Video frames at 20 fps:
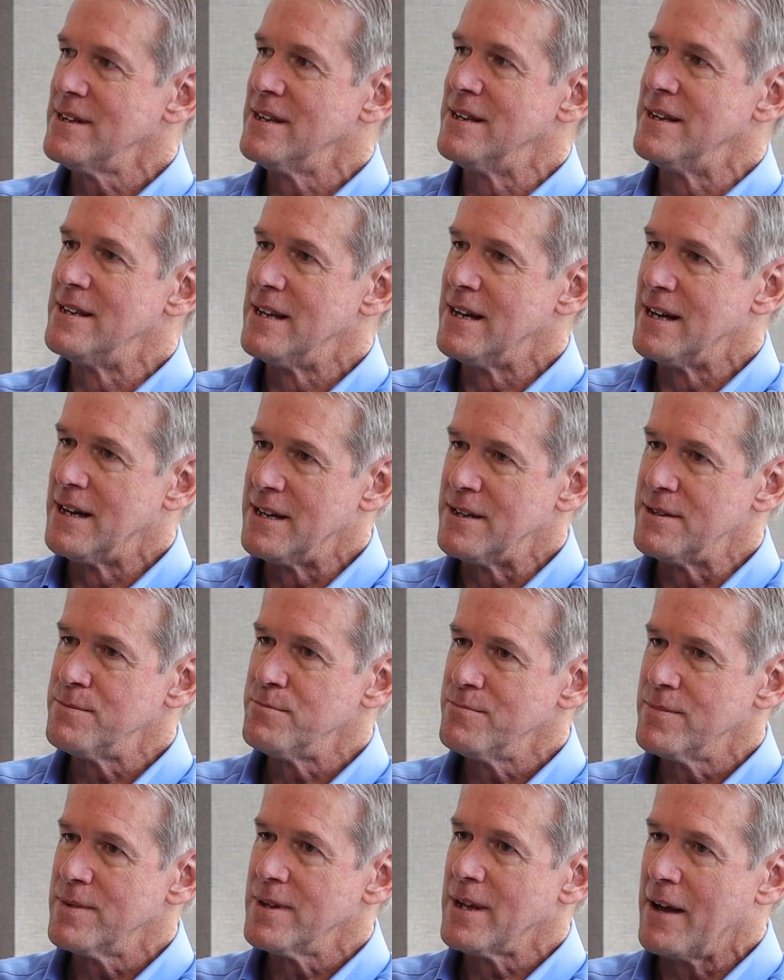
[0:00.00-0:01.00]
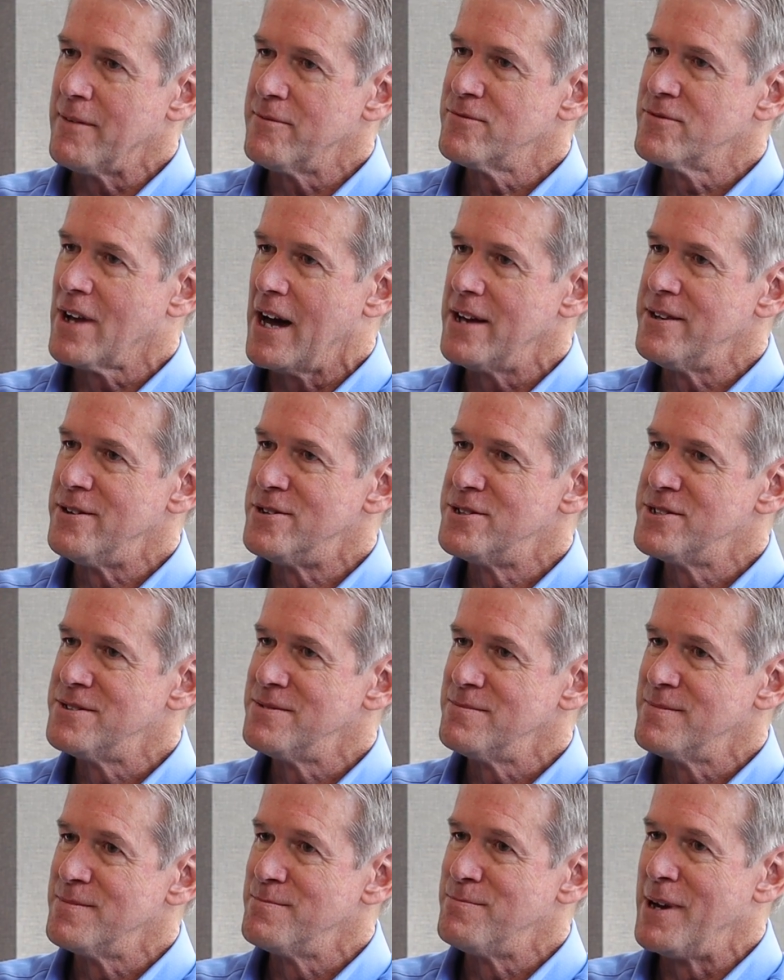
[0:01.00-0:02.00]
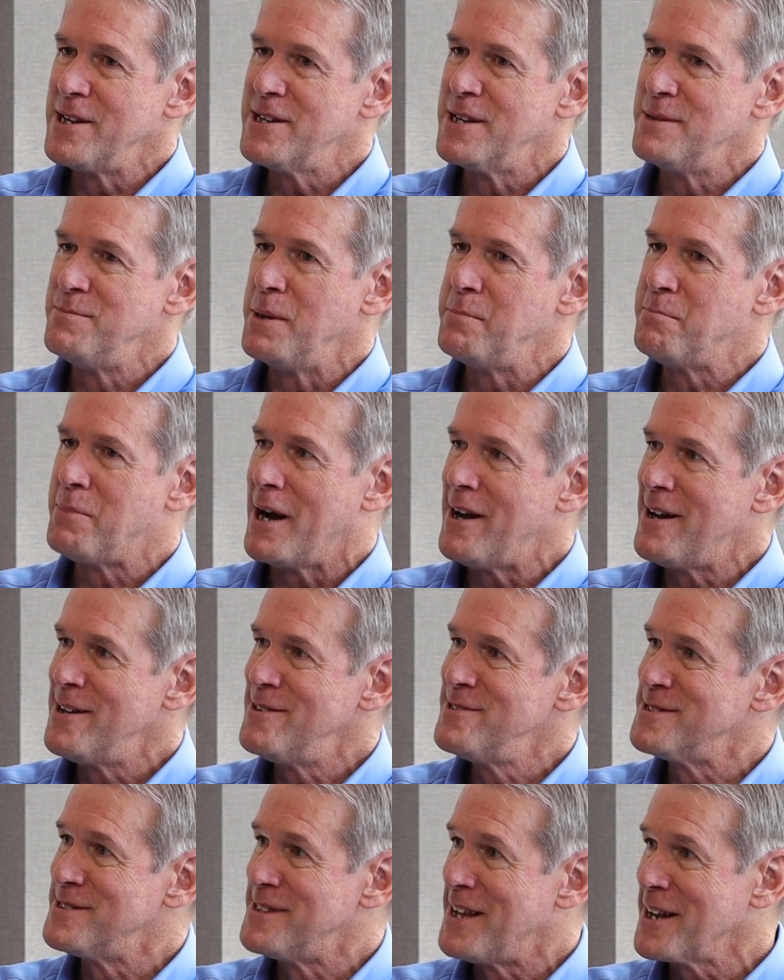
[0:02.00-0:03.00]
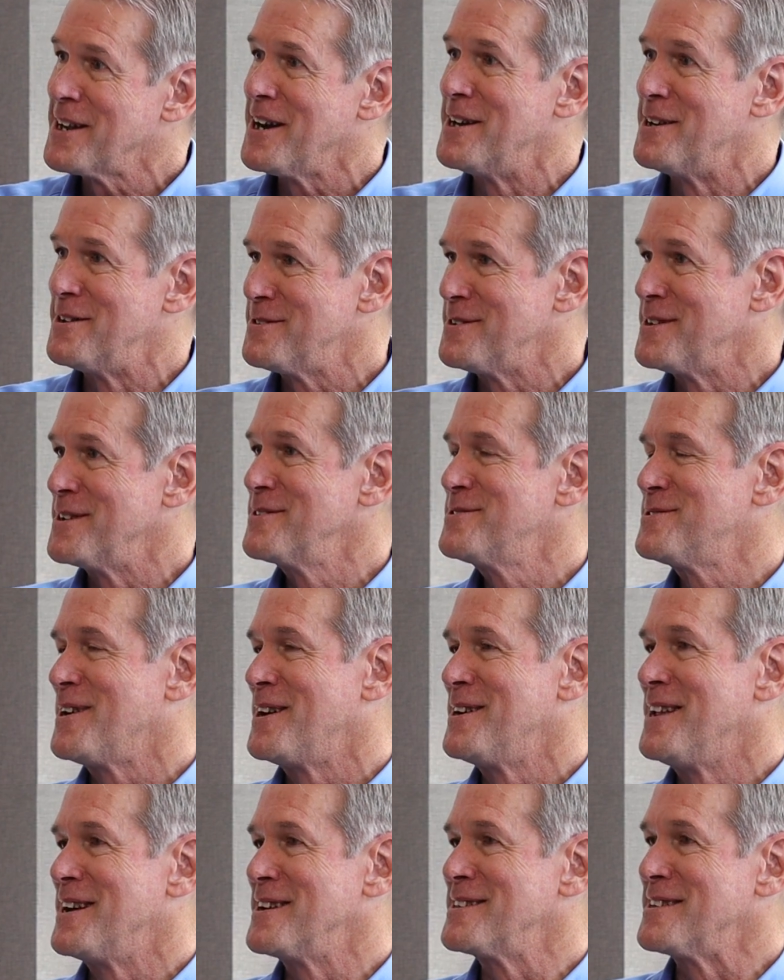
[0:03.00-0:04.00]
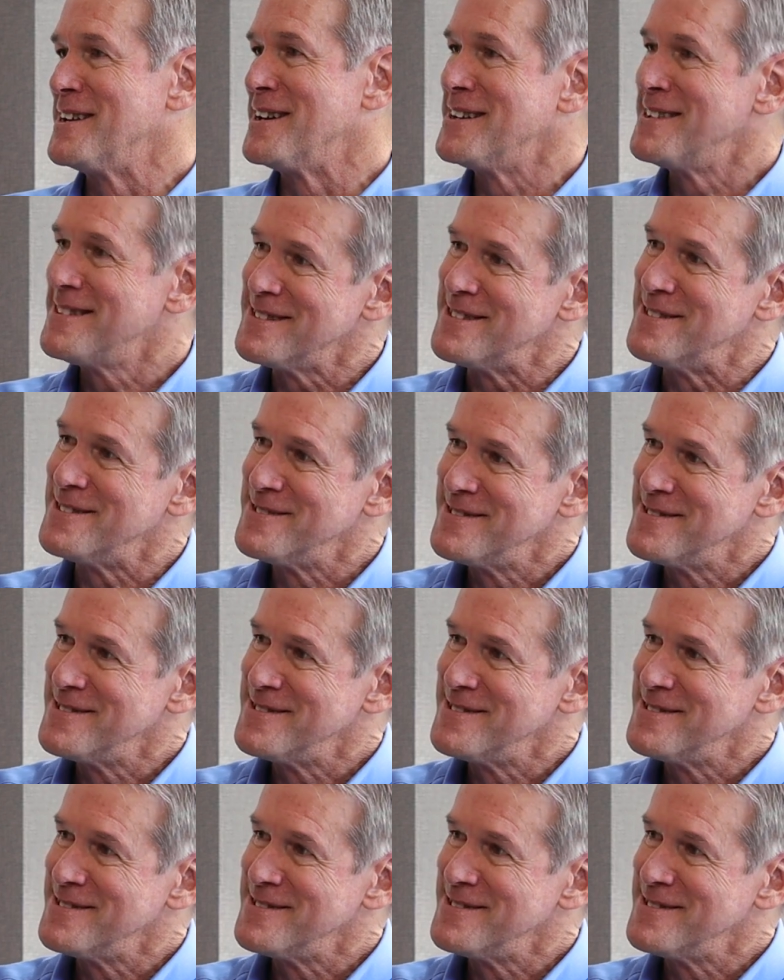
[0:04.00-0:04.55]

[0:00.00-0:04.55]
Mm-hmm. And I've gotten her baking me pies and that kind of thing. So I like that. So.